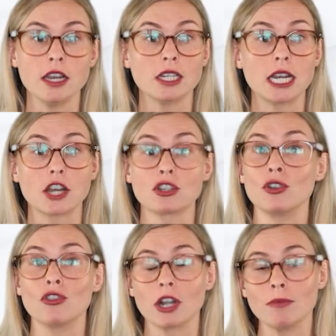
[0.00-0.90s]

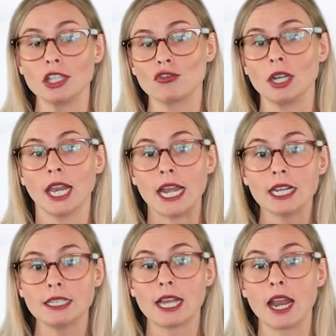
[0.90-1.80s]
international agreements
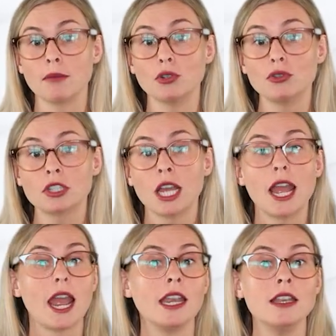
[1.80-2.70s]
relating to animals
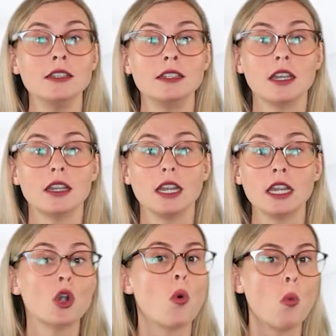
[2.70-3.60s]
and
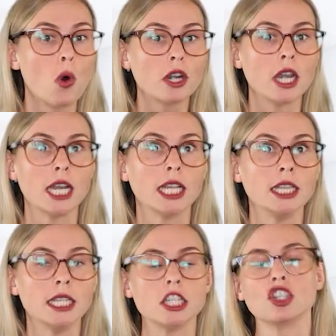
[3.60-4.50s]
in
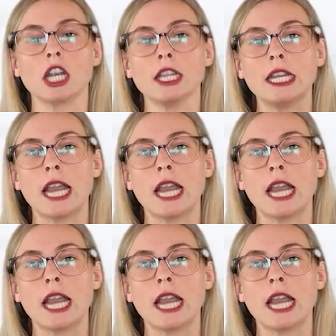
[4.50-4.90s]
coordinating the Australian